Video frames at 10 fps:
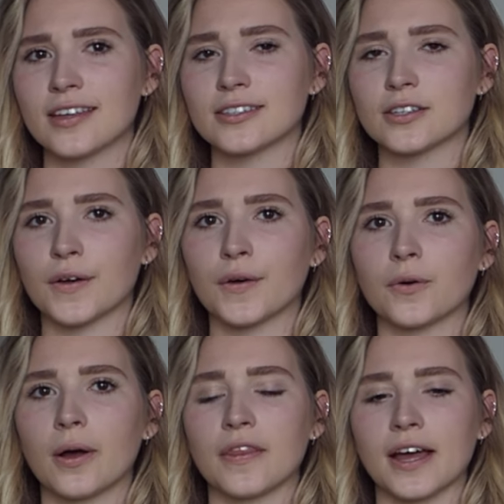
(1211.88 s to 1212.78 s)

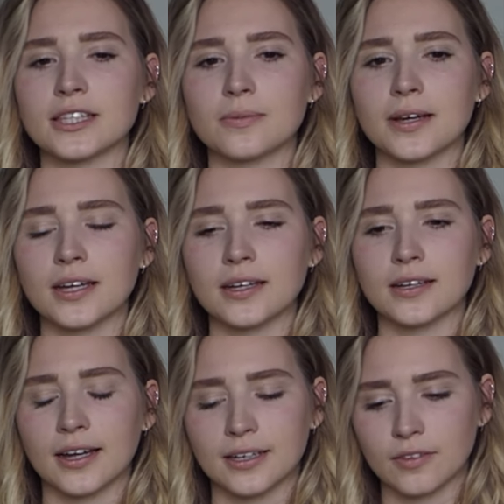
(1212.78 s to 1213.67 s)
So that's why,
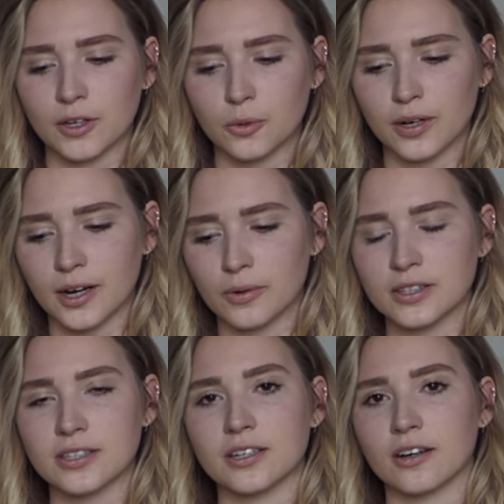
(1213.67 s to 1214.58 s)
kind of like when I
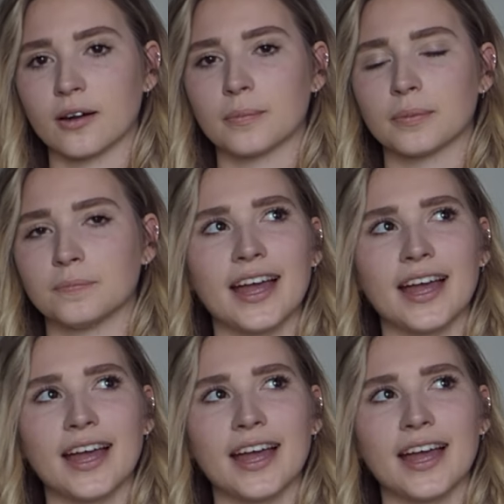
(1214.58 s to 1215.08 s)
went to Europe,